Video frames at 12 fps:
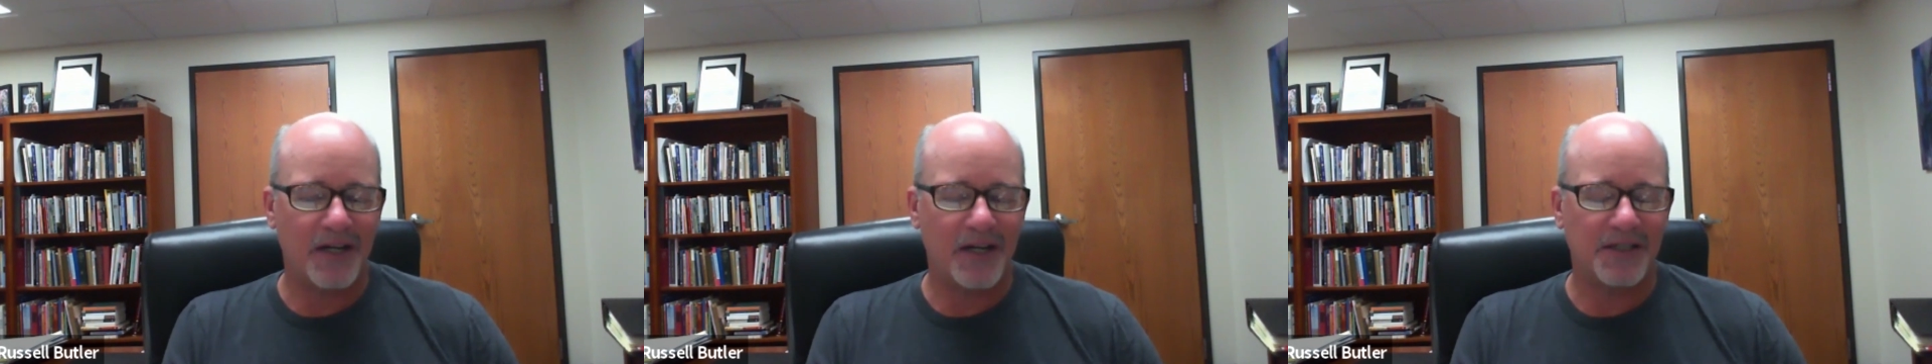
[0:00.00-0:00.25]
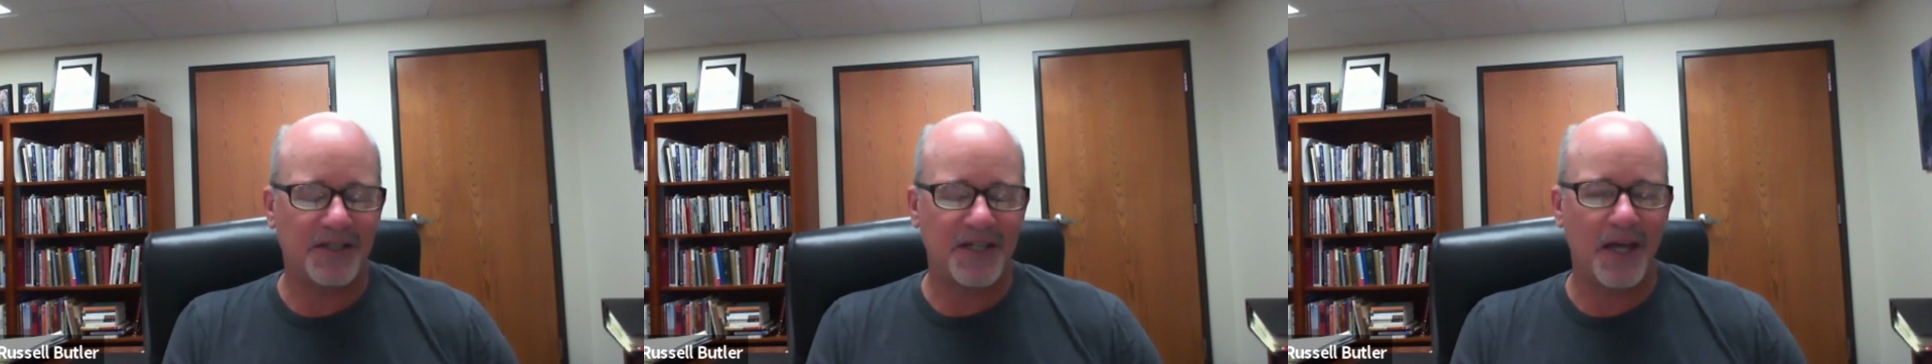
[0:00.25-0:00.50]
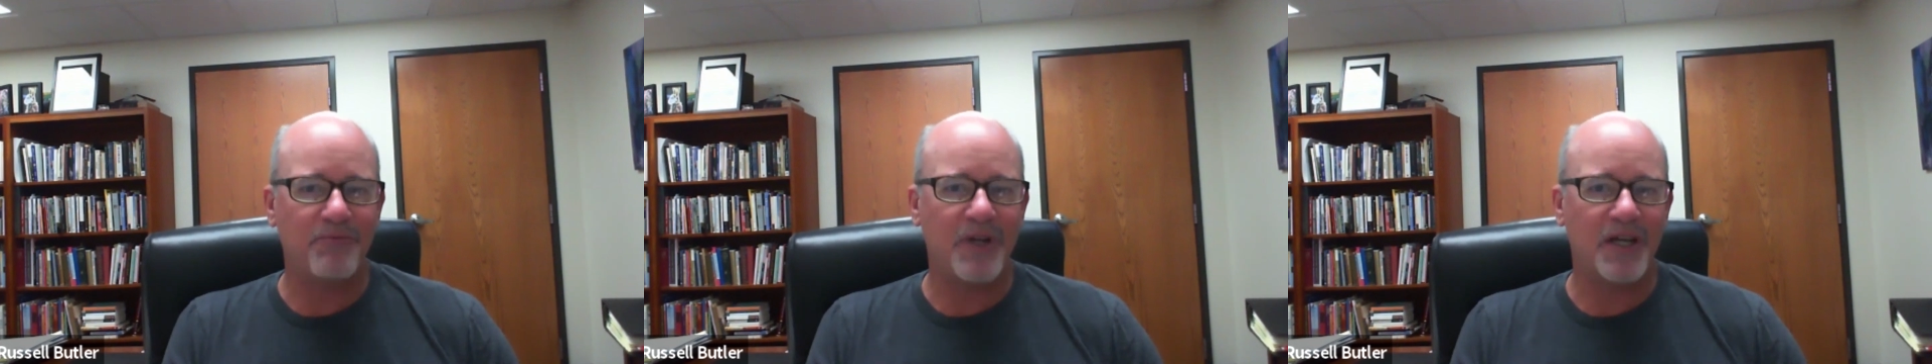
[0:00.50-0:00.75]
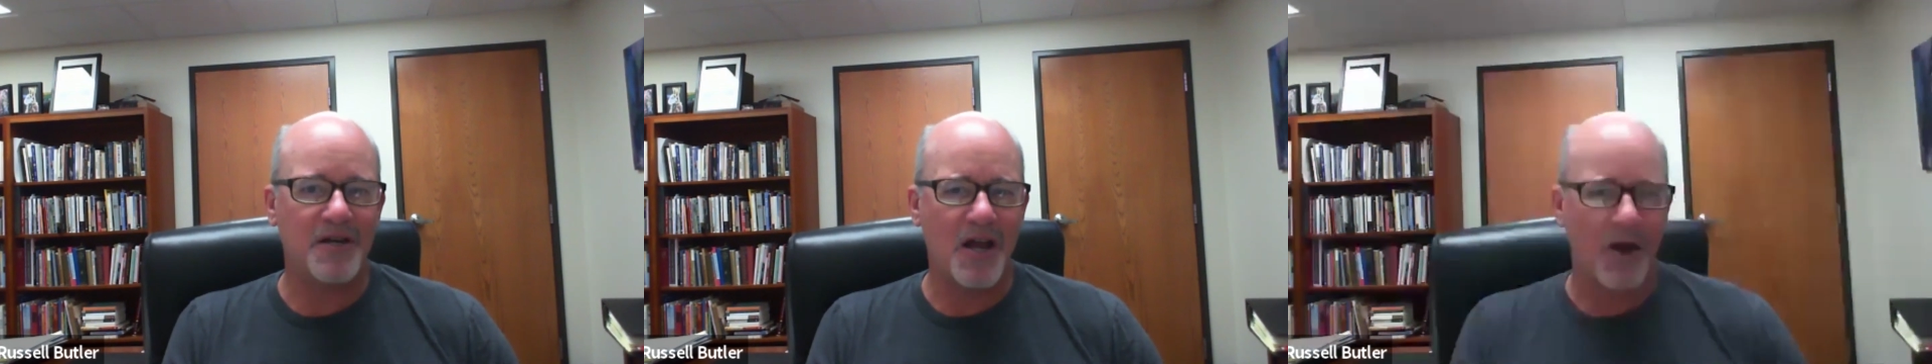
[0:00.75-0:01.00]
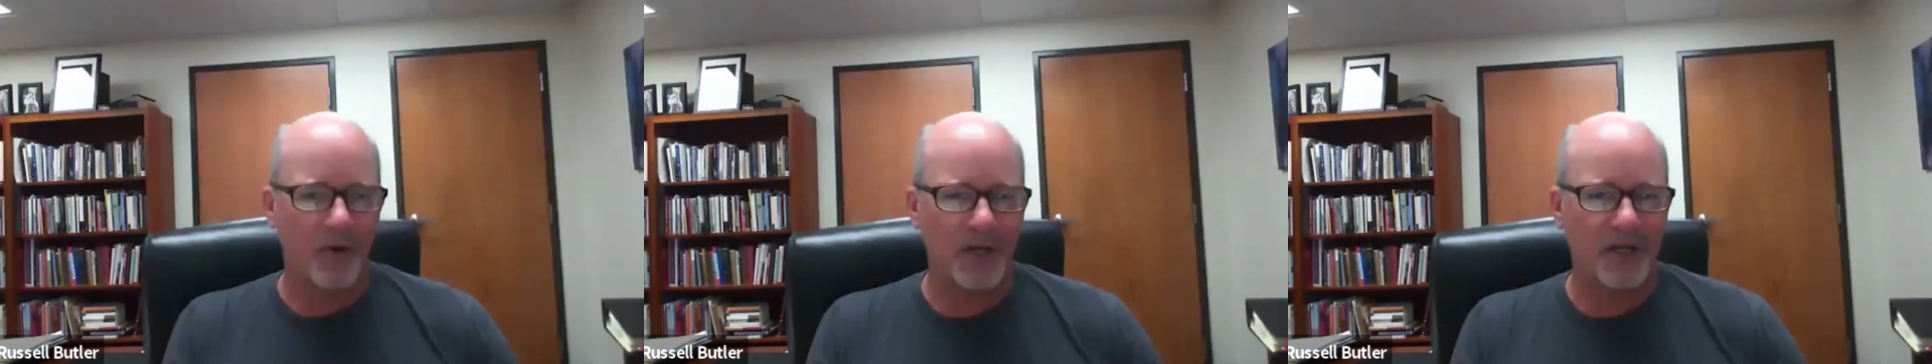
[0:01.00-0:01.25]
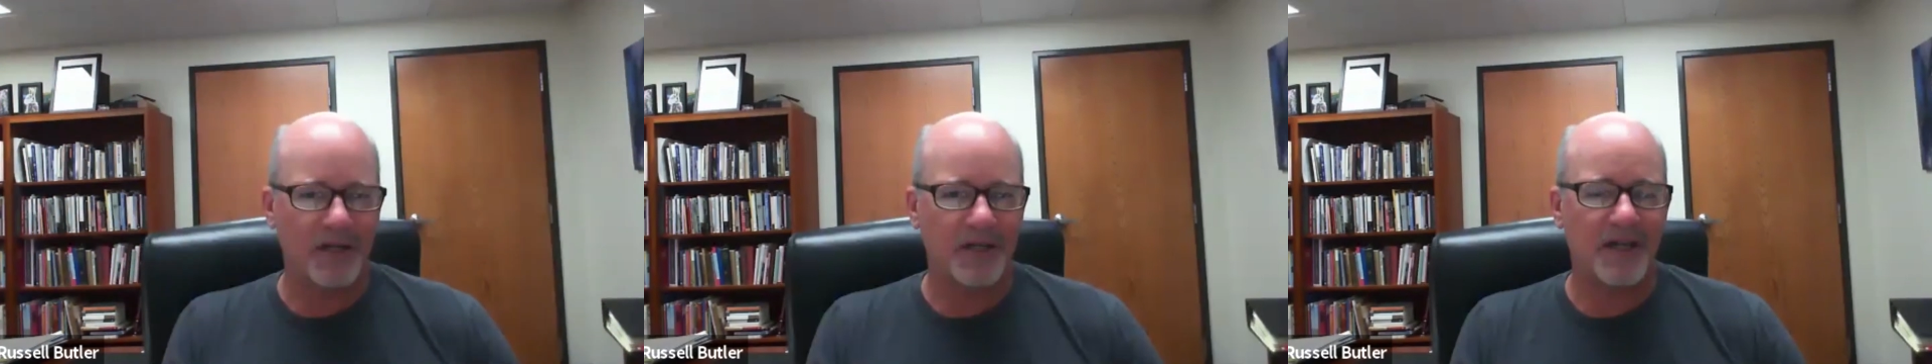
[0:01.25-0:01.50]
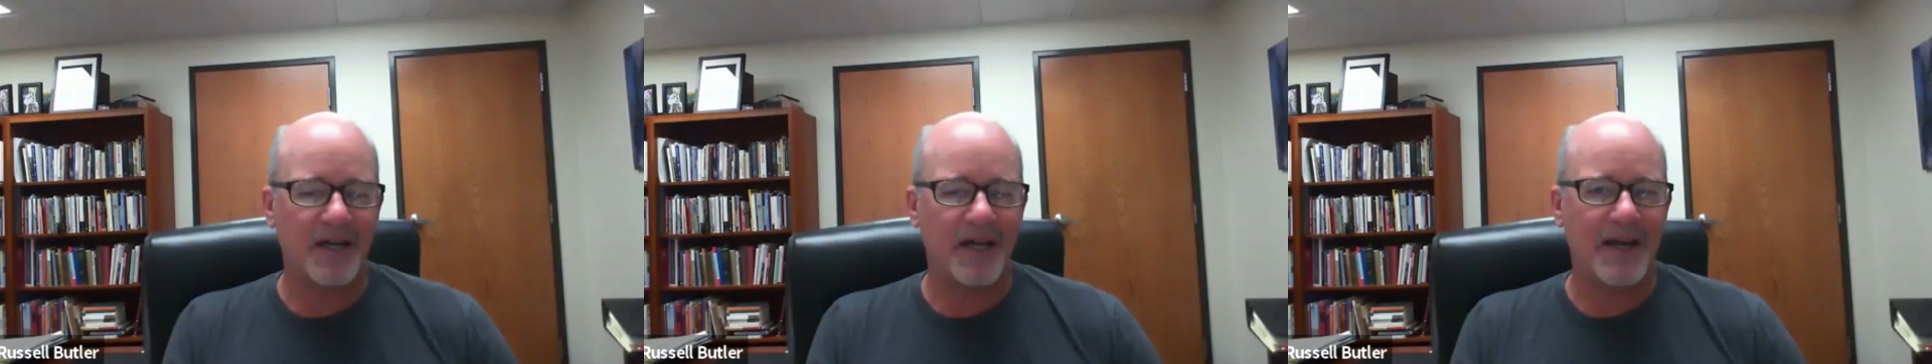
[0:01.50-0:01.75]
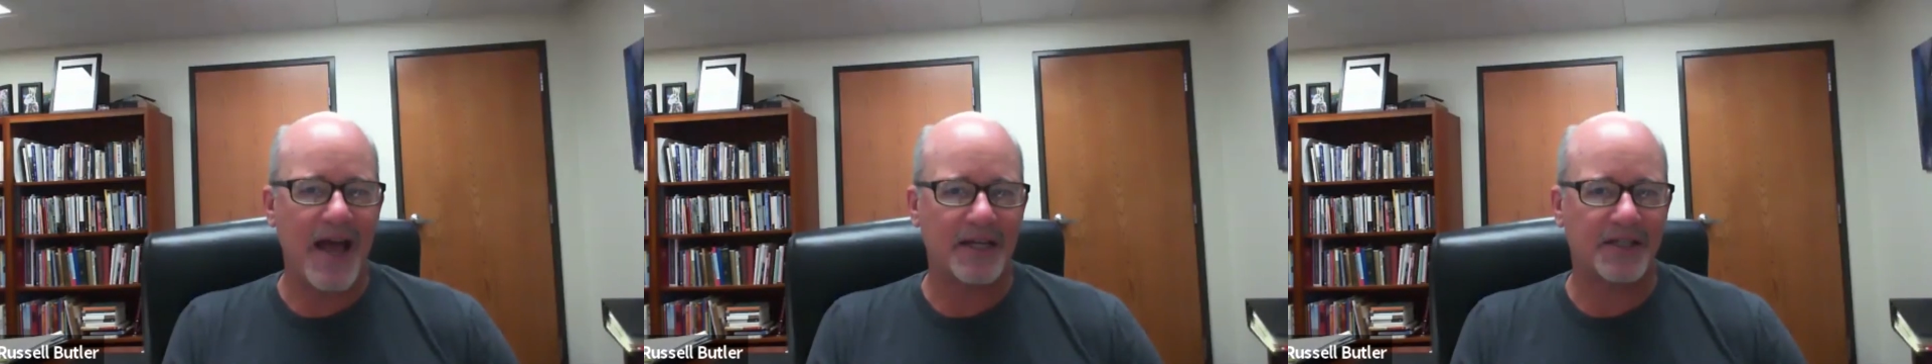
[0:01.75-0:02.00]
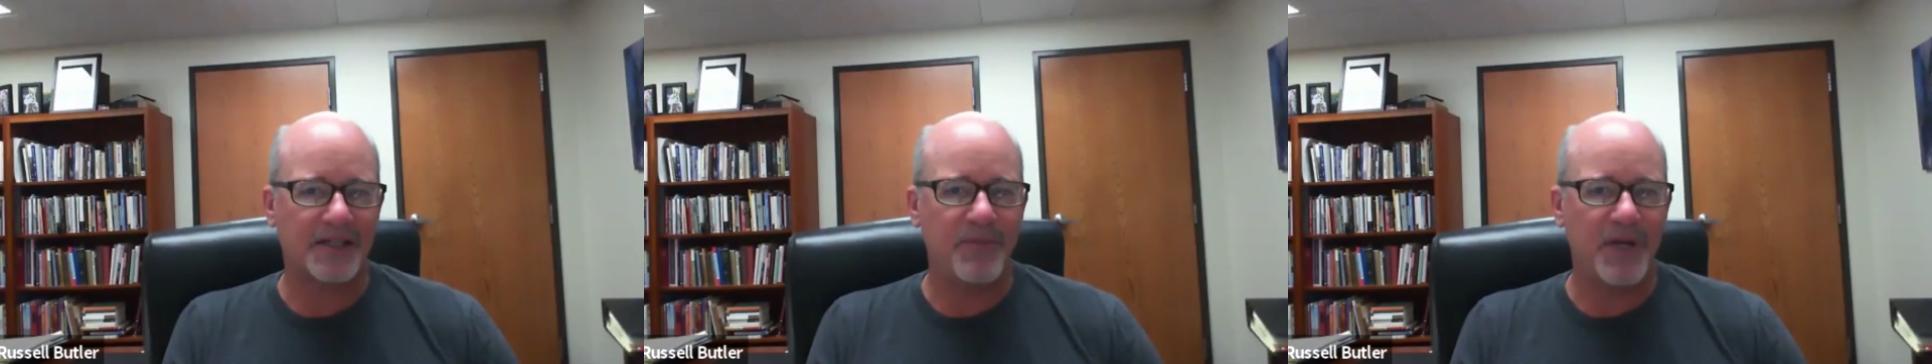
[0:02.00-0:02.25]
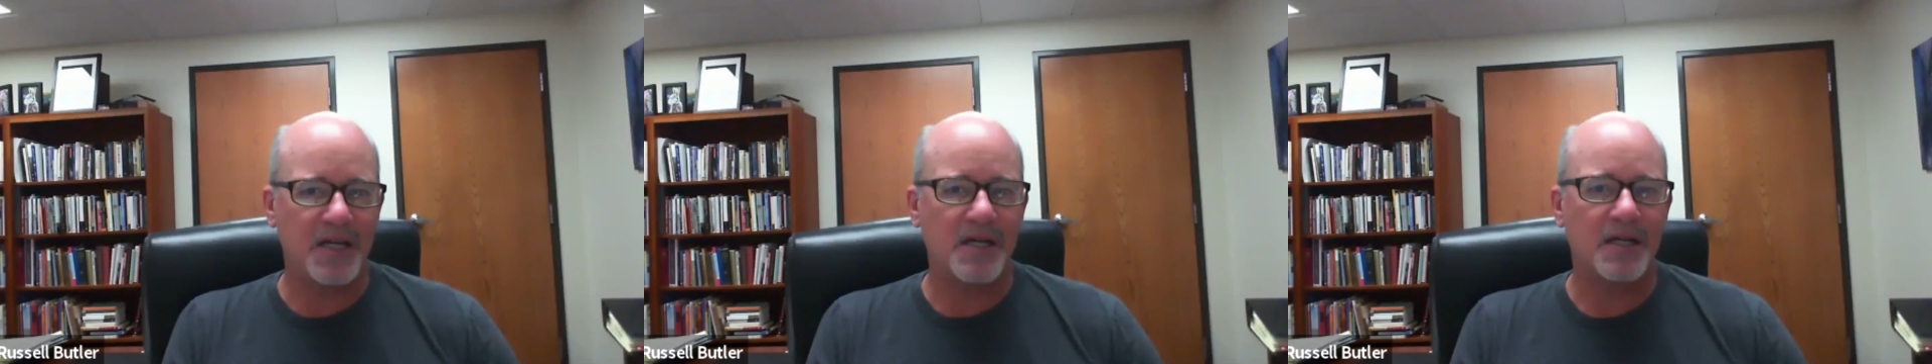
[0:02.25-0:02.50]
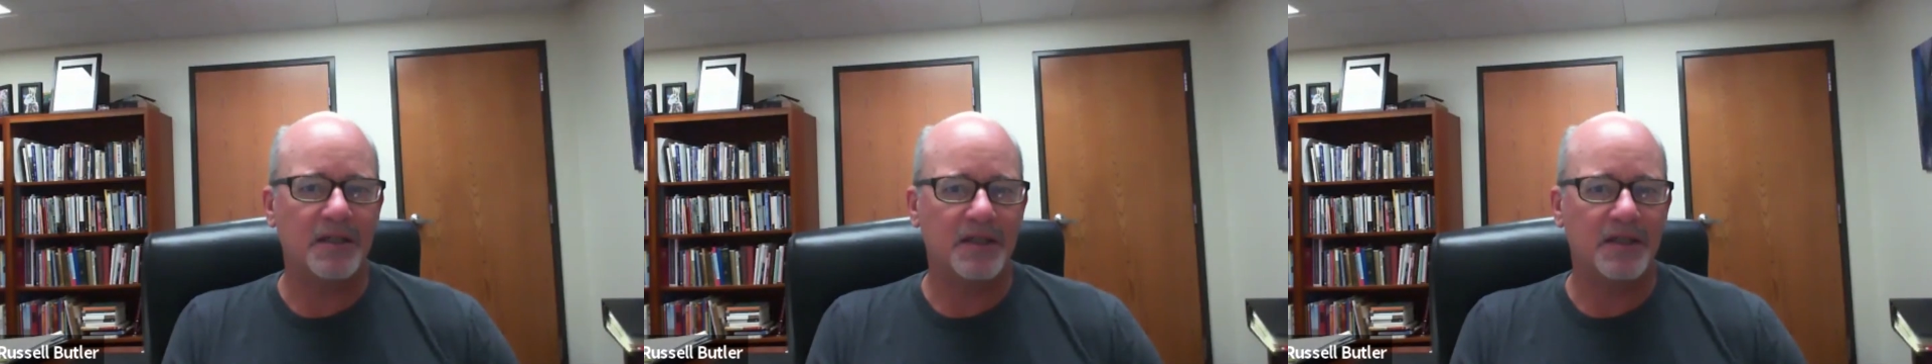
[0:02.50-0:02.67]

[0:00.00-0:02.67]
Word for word: sent me a note and, and asked me